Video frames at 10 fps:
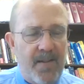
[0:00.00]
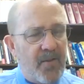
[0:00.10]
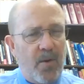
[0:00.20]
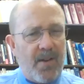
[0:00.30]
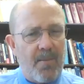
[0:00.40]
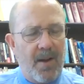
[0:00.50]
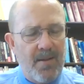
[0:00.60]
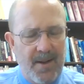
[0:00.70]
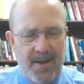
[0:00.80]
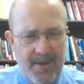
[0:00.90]
That's what I talk about
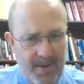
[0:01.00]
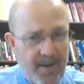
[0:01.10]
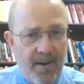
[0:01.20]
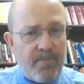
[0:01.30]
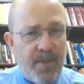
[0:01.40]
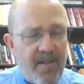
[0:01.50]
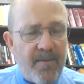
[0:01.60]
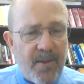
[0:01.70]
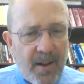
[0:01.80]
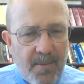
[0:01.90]
here. I'm
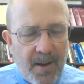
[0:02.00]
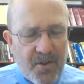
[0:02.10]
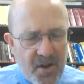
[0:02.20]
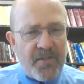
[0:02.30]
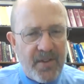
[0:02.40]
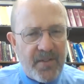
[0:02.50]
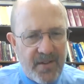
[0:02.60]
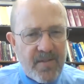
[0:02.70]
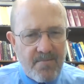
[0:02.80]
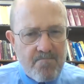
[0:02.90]
talking about justice
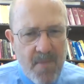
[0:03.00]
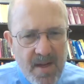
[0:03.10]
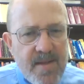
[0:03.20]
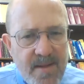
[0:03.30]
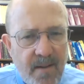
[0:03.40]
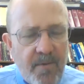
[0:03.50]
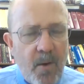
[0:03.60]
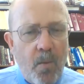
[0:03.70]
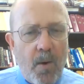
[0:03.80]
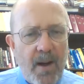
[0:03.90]
as the myth of
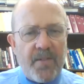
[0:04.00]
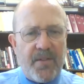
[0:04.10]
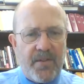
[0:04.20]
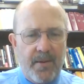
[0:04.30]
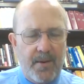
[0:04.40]
the West.